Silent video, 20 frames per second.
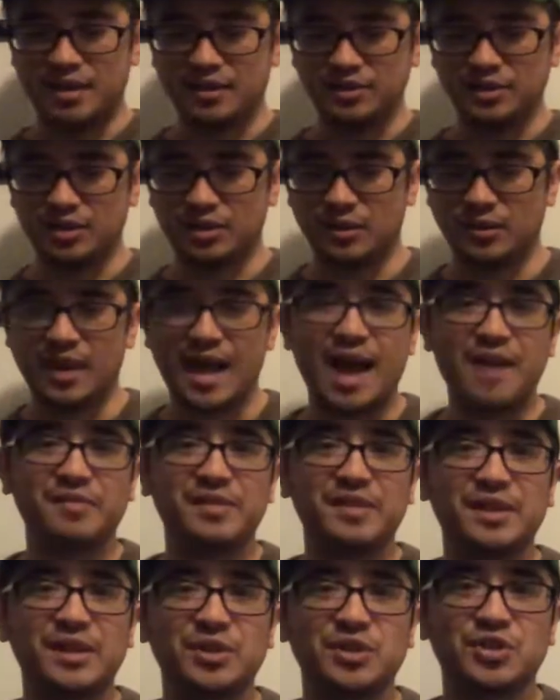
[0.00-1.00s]
you know,
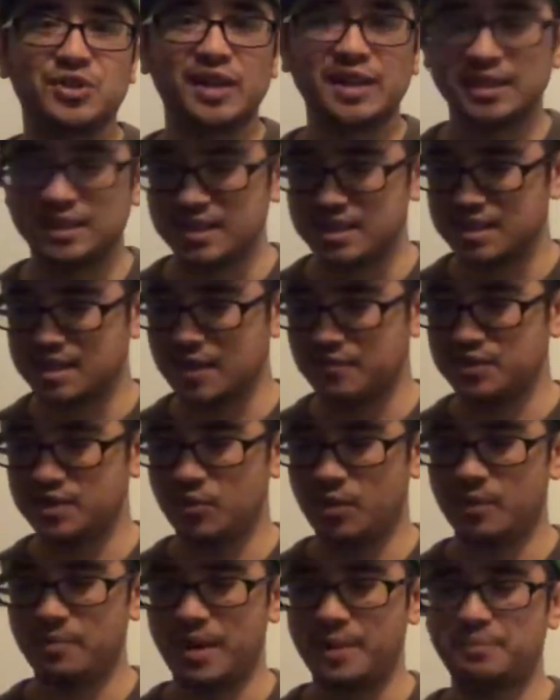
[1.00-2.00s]
having their drinks and stuff,
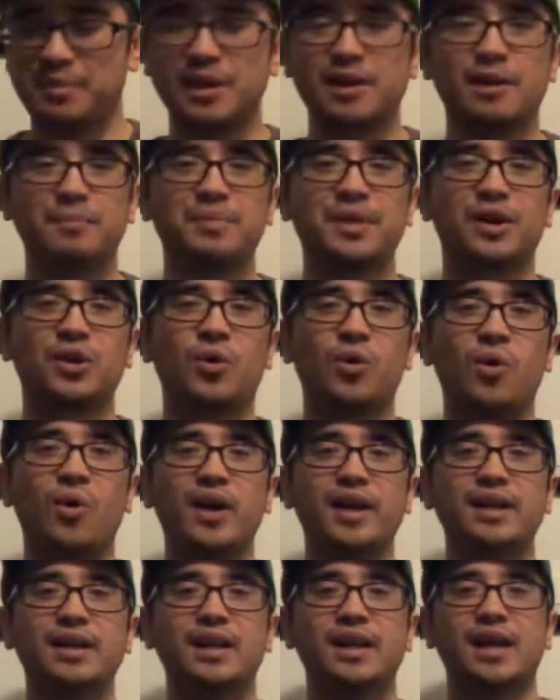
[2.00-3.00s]
someone might pick up their
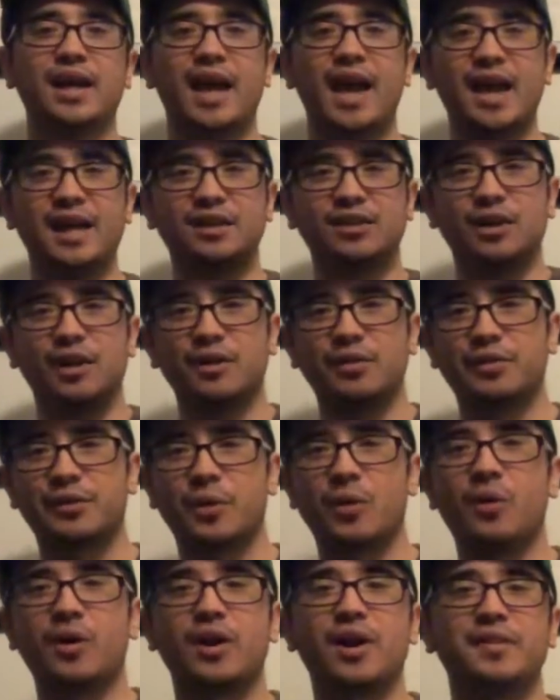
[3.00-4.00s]
coin and
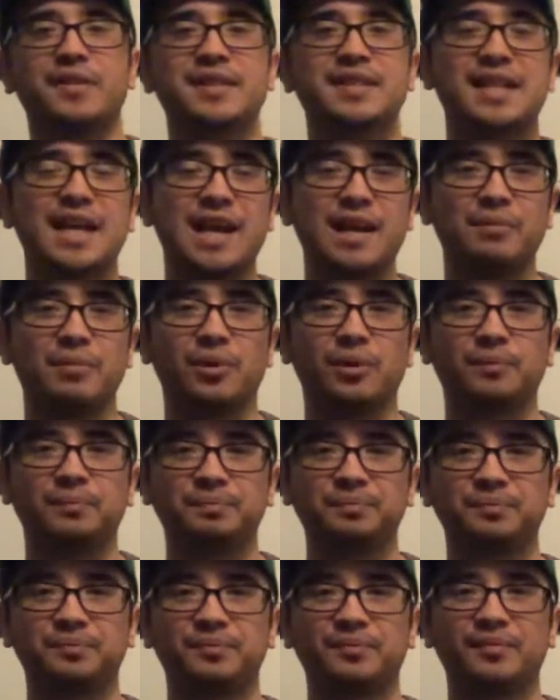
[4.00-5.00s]
throw it on the table.
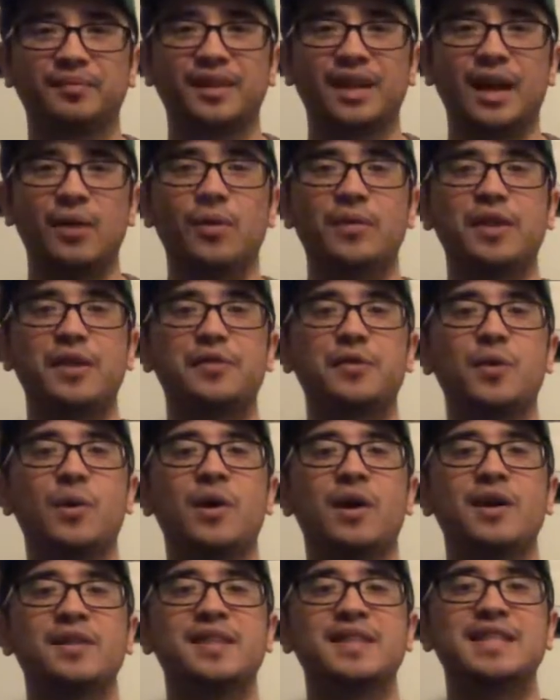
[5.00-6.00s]
And when they throw
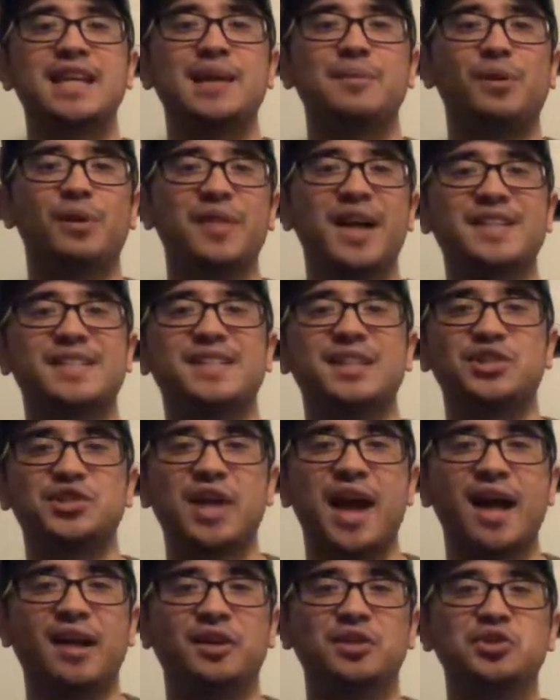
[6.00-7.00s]
it on the table, that's the
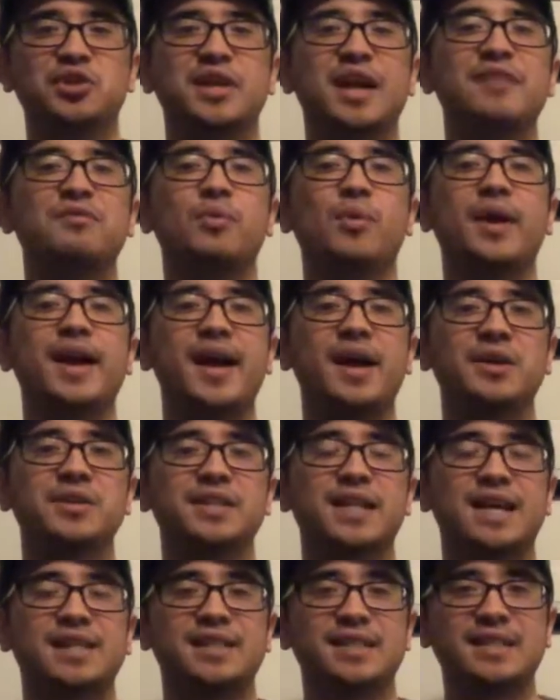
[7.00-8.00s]
challenge, and everyone else
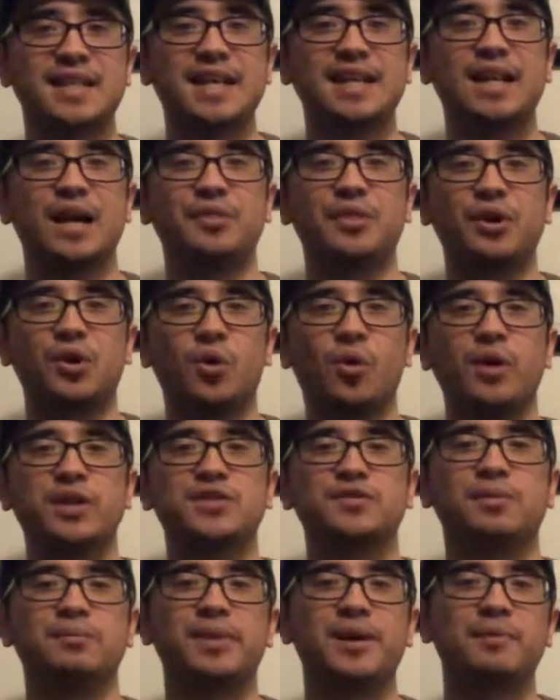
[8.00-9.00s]
has to take out the coins
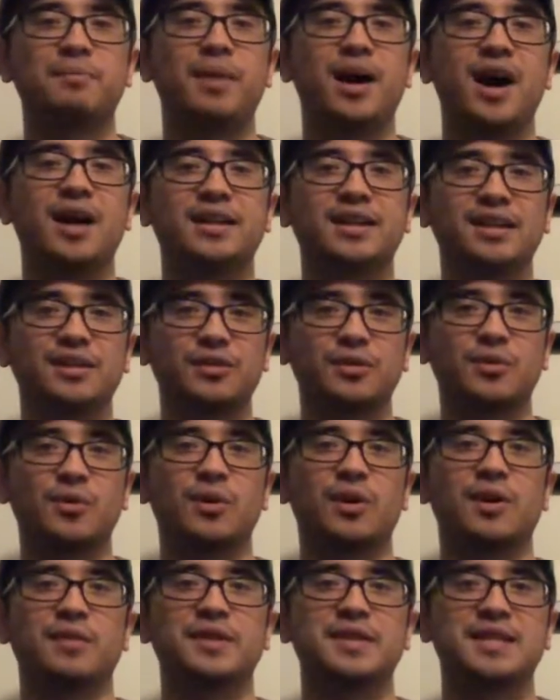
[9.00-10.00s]
from their pocket and throw
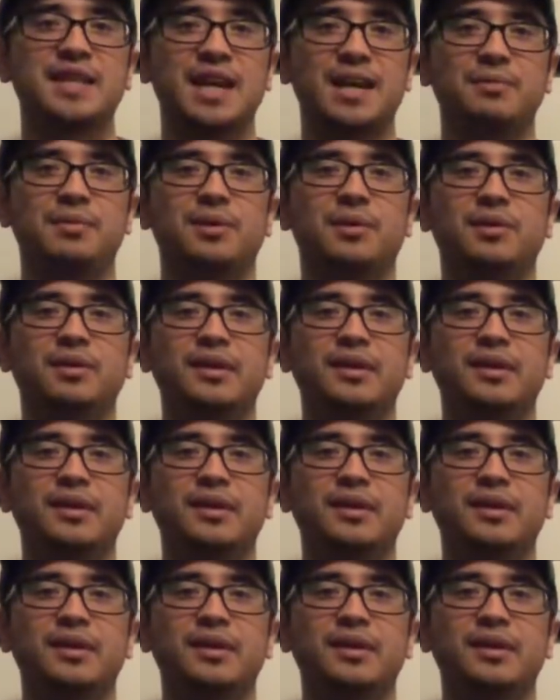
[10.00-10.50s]
it on the table.